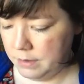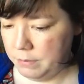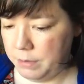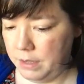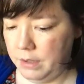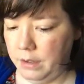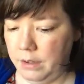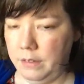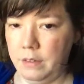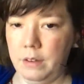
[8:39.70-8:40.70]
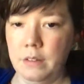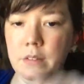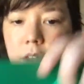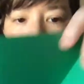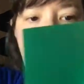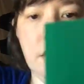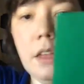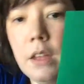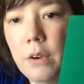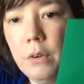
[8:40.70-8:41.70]
because it is
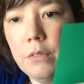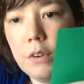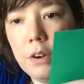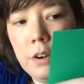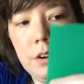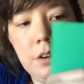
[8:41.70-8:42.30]
hanging over